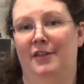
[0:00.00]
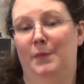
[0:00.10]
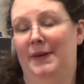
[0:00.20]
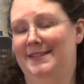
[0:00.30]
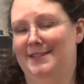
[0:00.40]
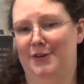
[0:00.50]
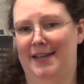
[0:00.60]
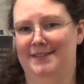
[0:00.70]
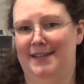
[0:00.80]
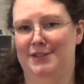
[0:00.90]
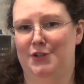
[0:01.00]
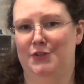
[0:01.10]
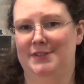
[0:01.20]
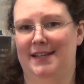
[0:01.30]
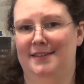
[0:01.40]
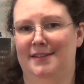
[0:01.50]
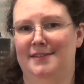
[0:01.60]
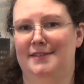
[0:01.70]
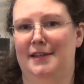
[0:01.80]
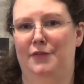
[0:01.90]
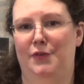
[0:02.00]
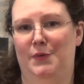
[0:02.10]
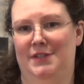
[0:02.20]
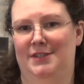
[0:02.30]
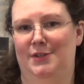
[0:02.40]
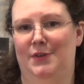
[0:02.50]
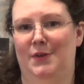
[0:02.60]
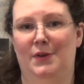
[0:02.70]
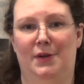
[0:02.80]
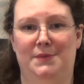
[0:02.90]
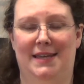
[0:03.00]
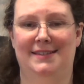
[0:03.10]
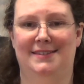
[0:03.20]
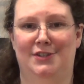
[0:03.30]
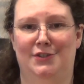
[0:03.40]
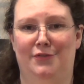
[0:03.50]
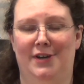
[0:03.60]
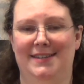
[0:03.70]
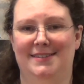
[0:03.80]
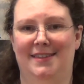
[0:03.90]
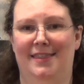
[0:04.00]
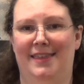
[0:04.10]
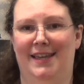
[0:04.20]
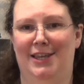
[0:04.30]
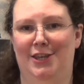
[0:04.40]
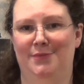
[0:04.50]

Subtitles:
Please don't hesitate to contact us if you wish to obtain such advice. Thank you.